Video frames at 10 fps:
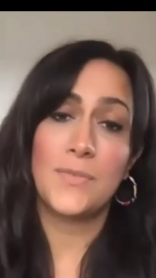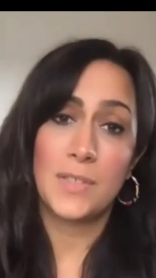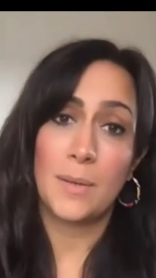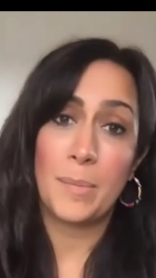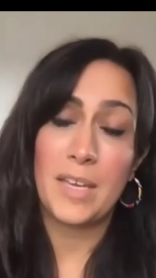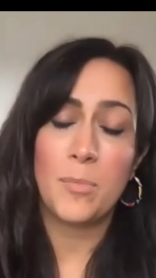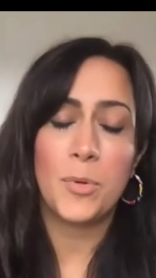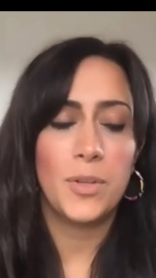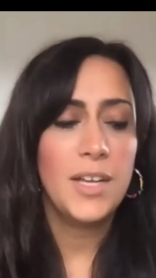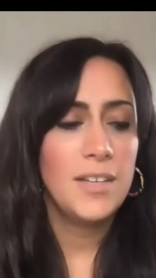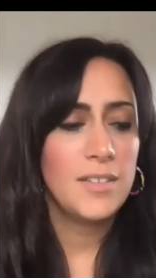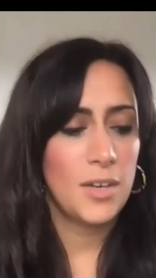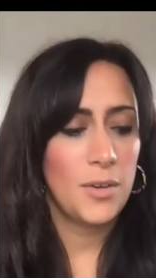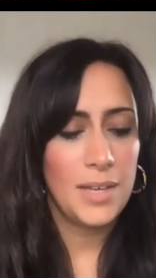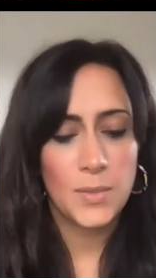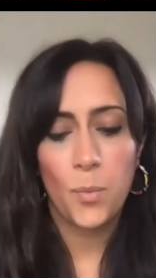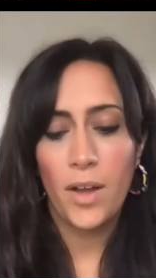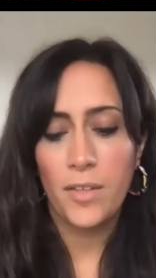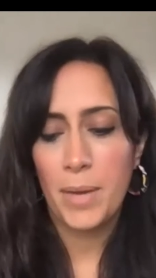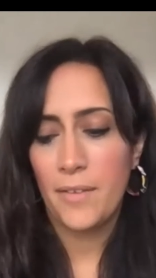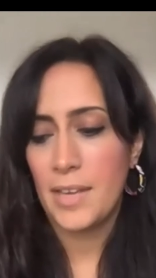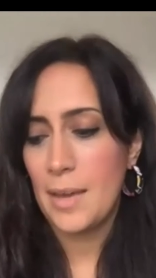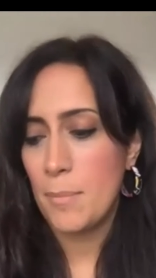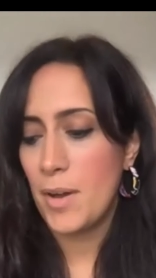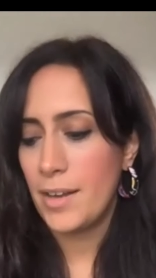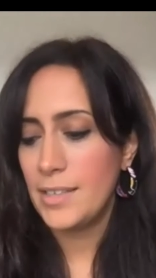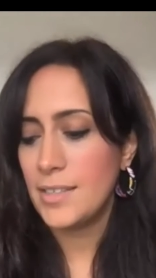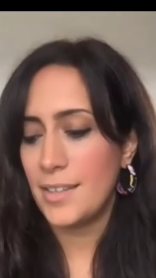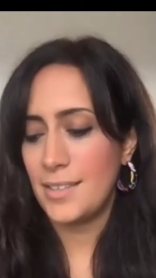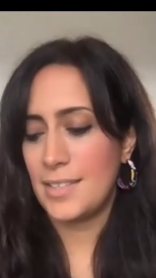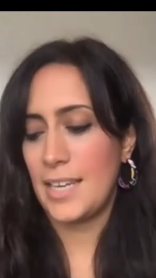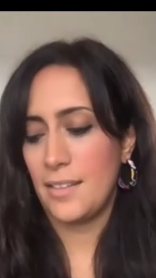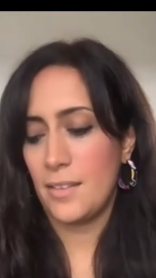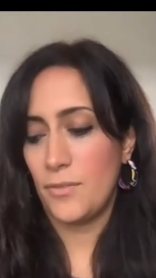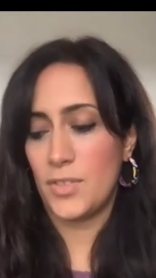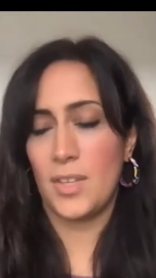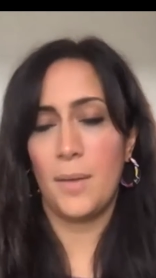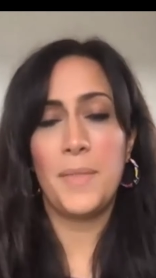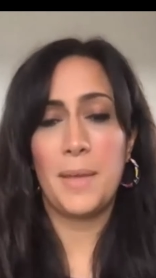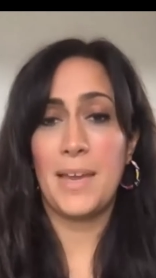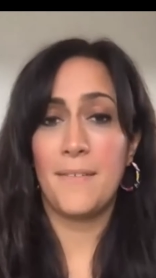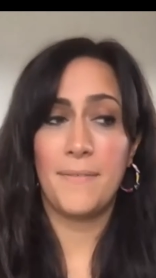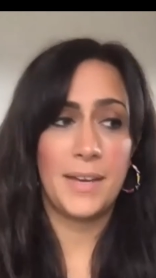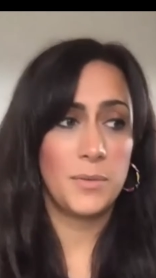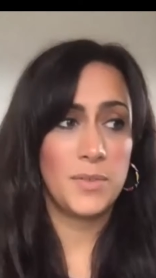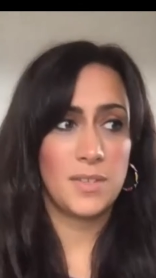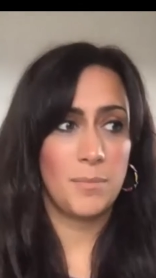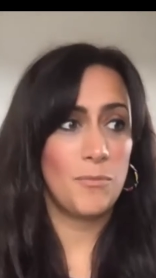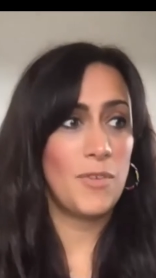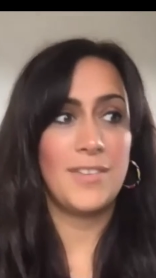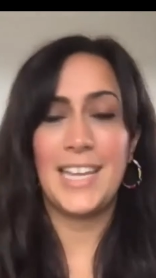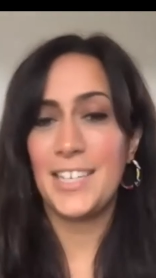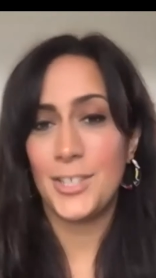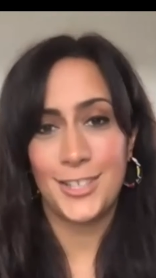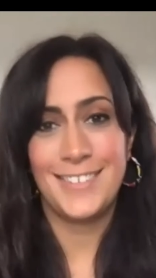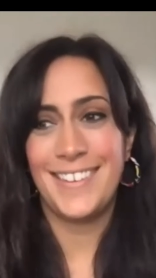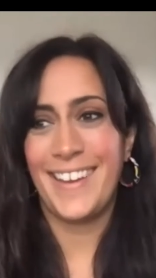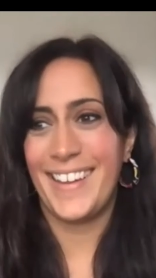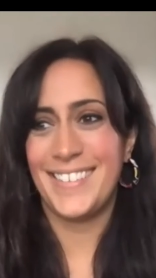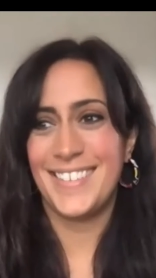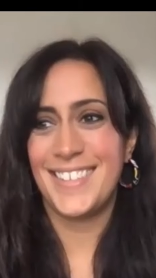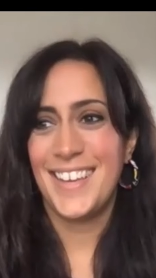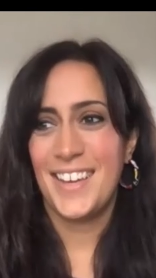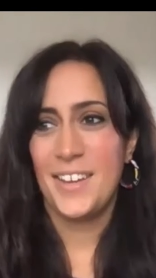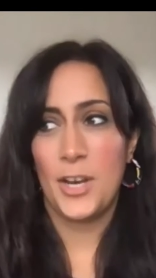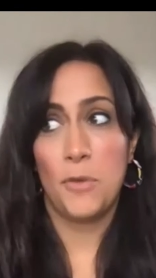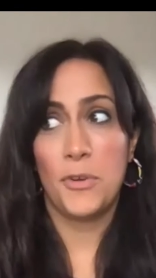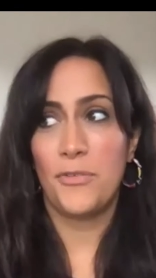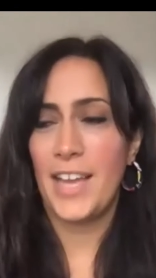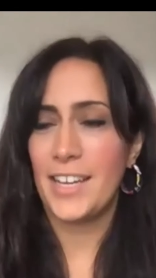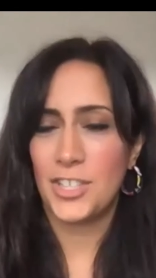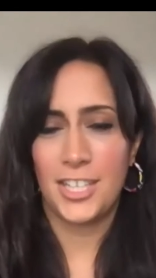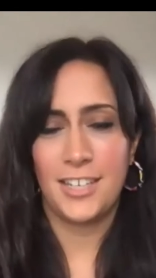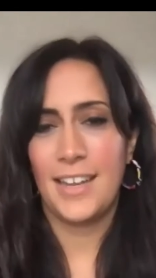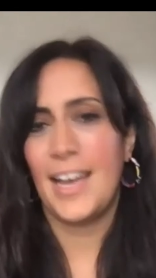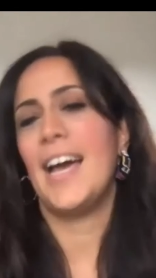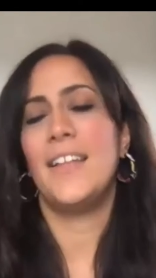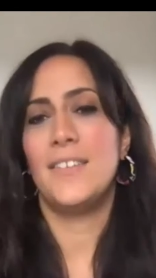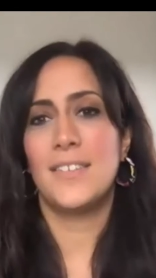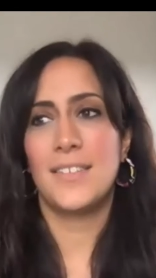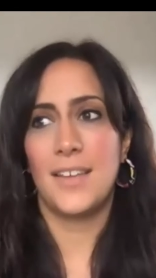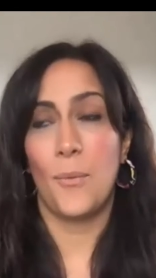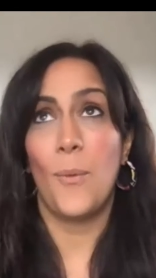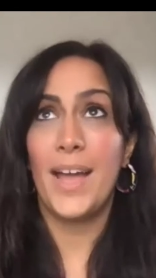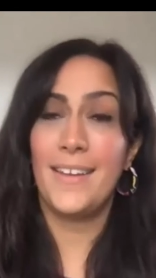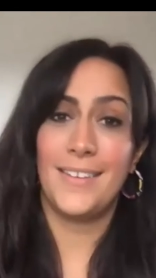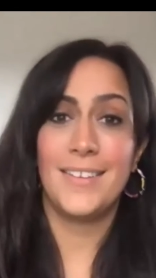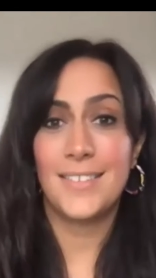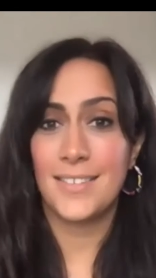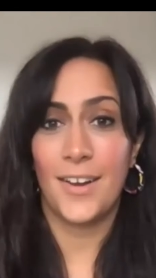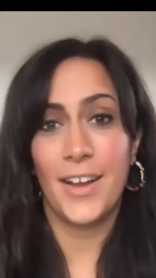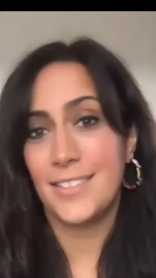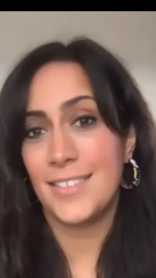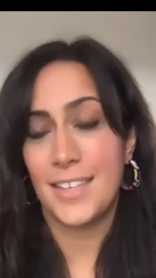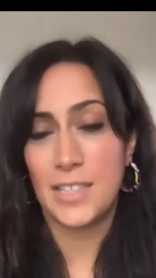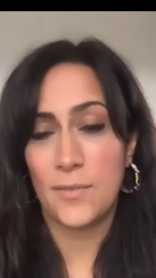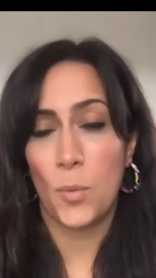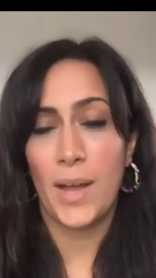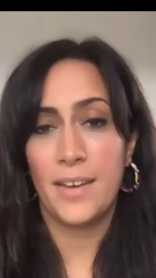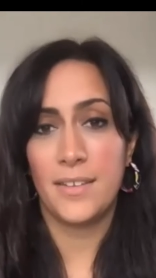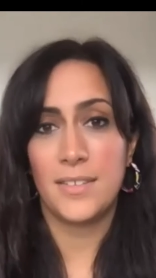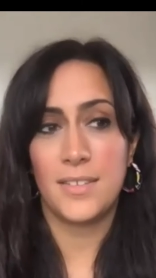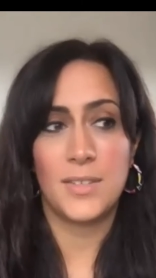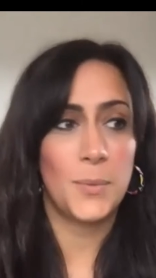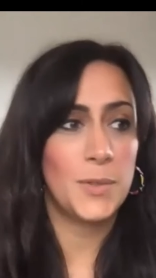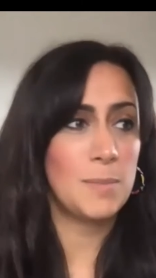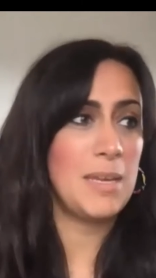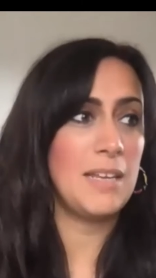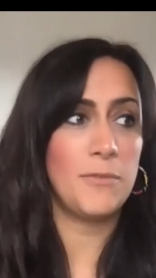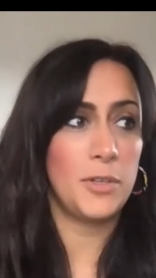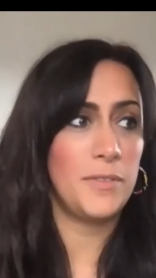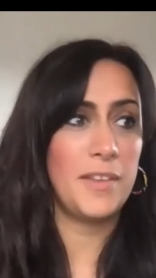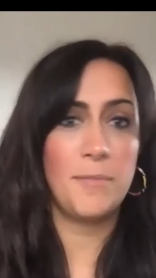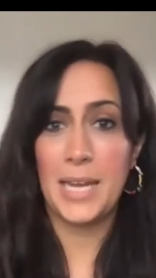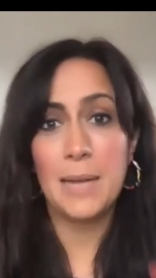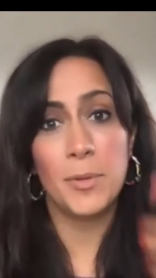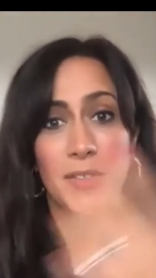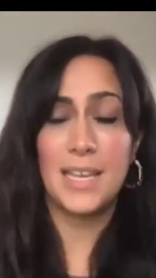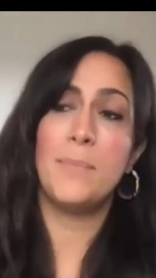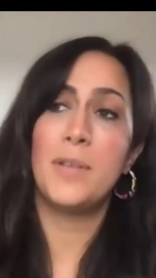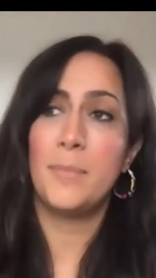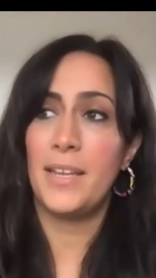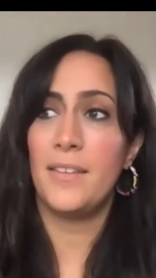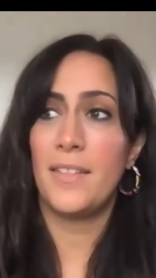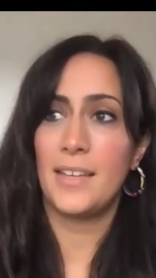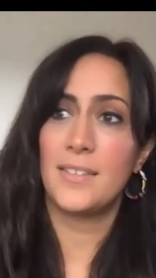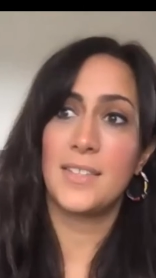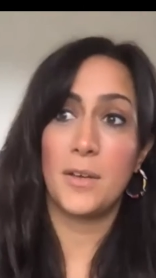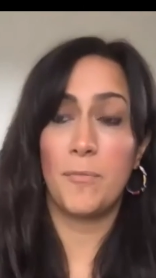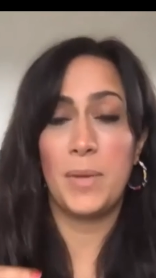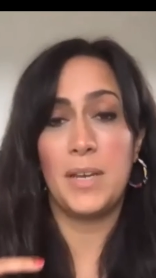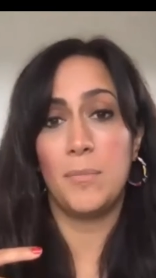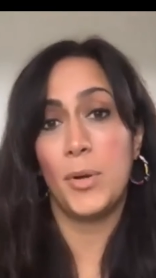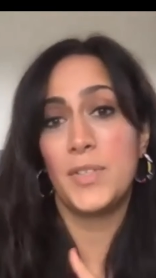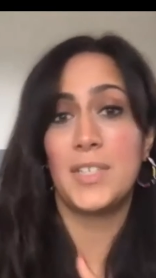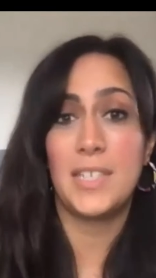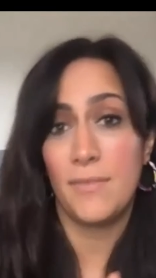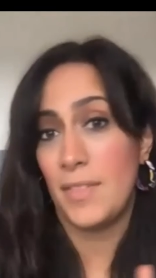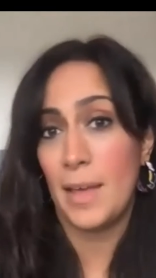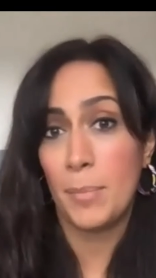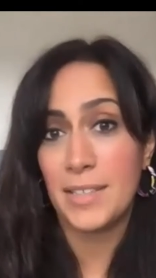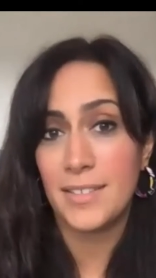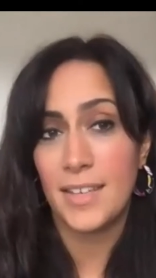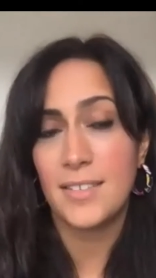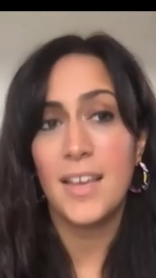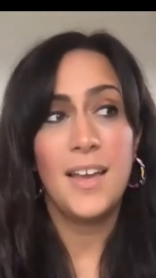for some people. So it's worth bearing it in mind, understanding that for some, they may have found some revelation and, you know, reflection and awareness, a heightened sense of awareness as to what's meaningful, and they've been able to implement things that have been positive in their business.